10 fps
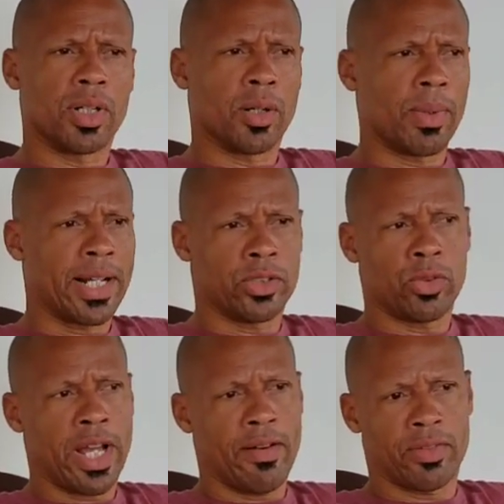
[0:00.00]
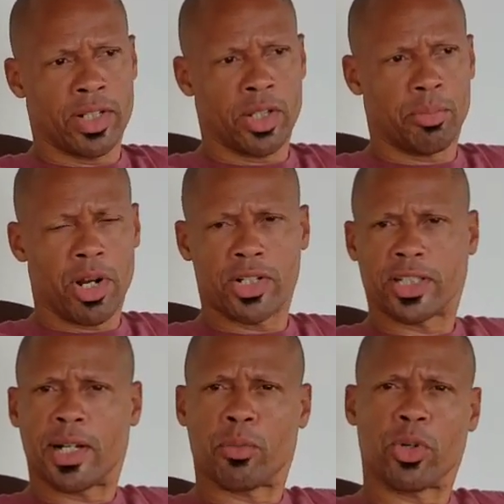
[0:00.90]
Um, I do have another
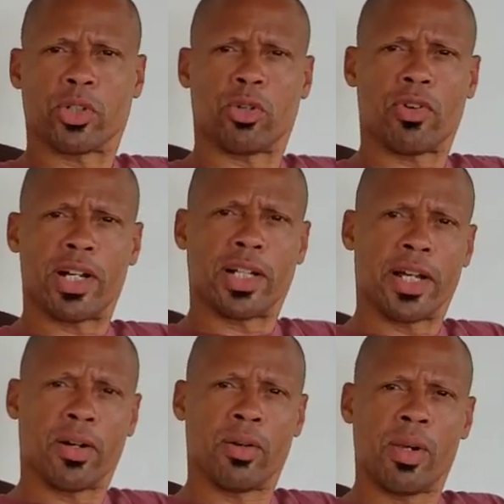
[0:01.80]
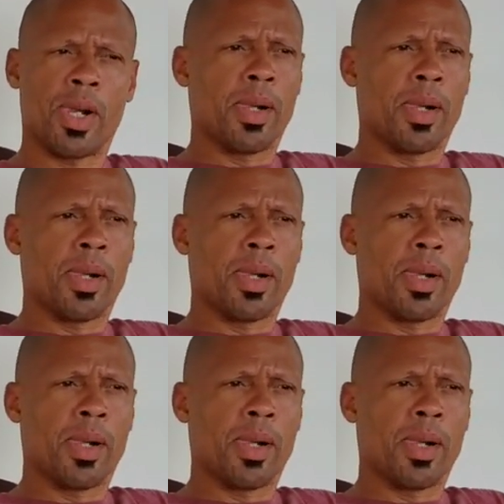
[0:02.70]
project that I'm working on right now,